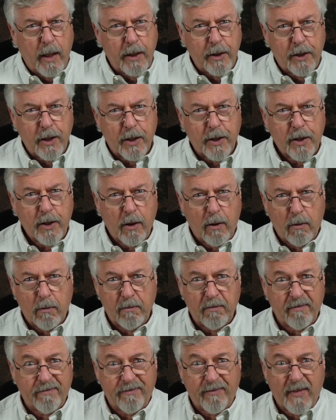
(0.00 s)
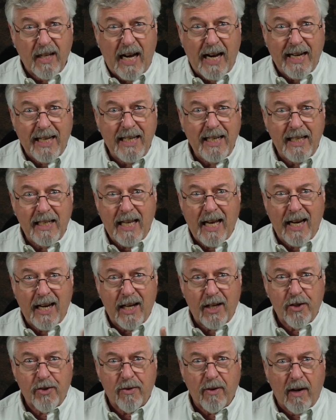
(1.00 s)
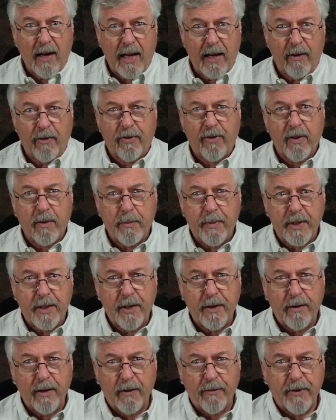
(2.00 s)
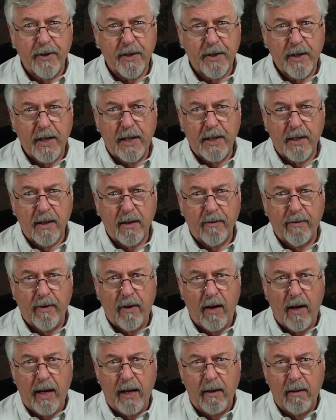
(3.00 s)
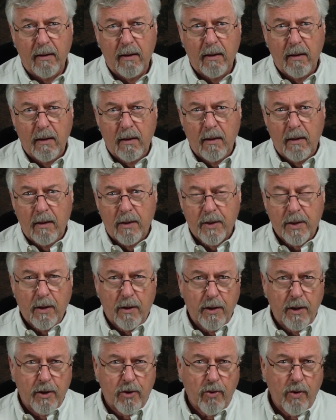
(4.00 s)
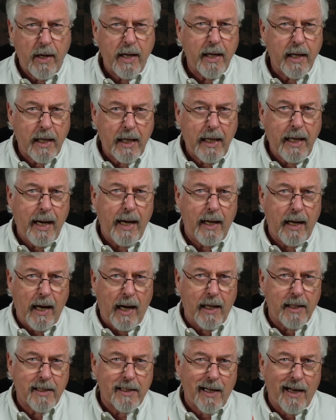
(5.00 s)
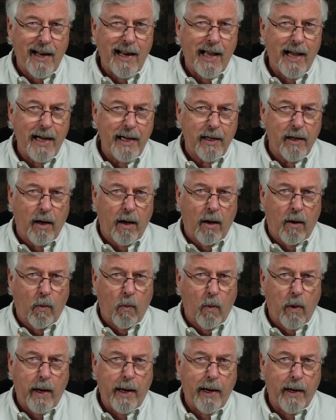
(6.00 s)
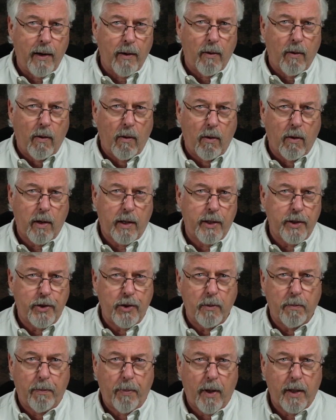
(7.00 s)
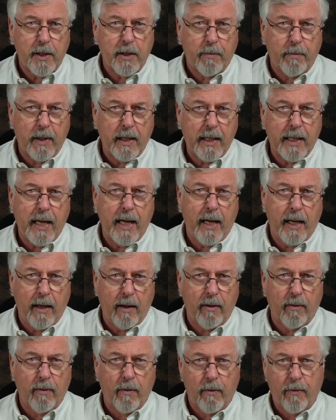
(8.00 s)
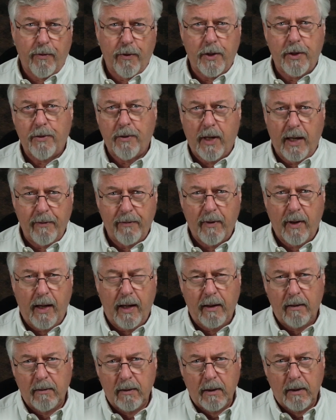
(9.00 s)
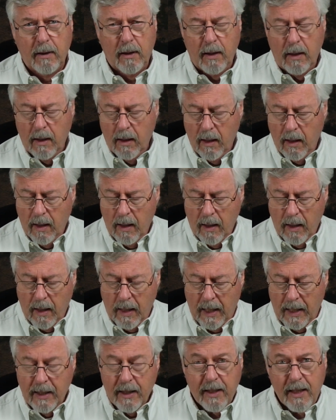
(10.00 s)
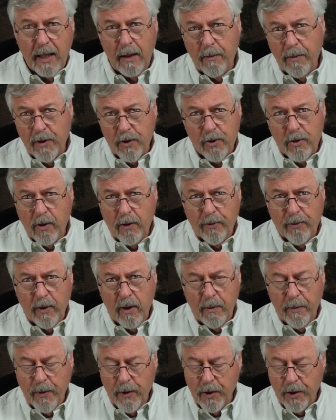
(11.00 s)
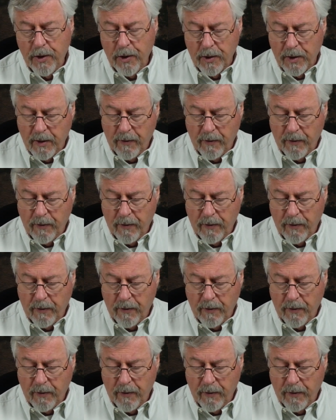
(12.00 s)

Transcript: just so I need that extra length for the material for the size of the fly. So you're trying to get as light a wire hook as you possibly can for a dry fly. And the same is true for emergers.